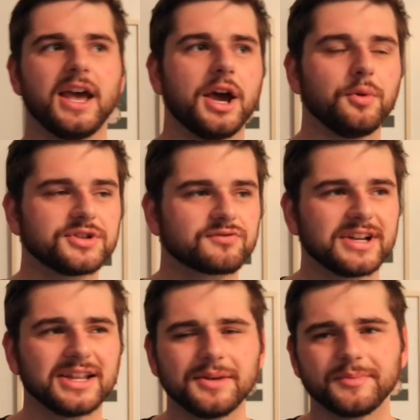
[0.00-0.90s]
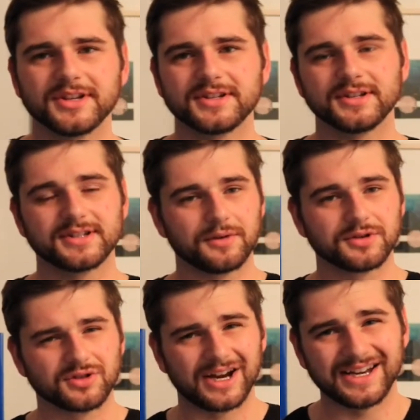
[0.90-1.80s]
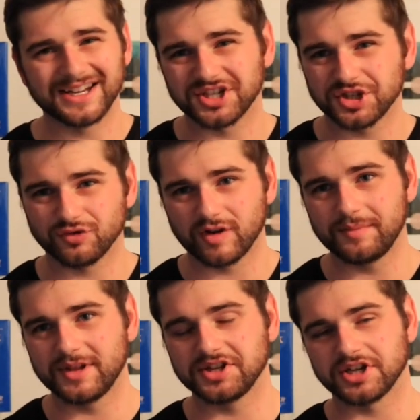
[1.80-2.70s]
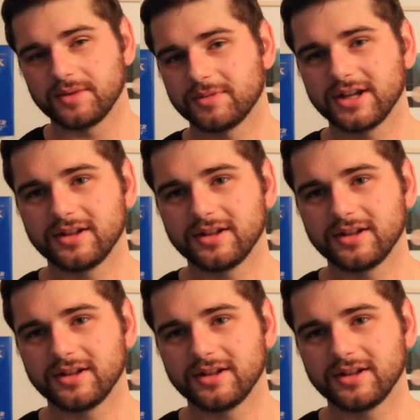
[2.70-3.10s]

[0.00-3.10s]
It was really a business that was trading extremely cheaply,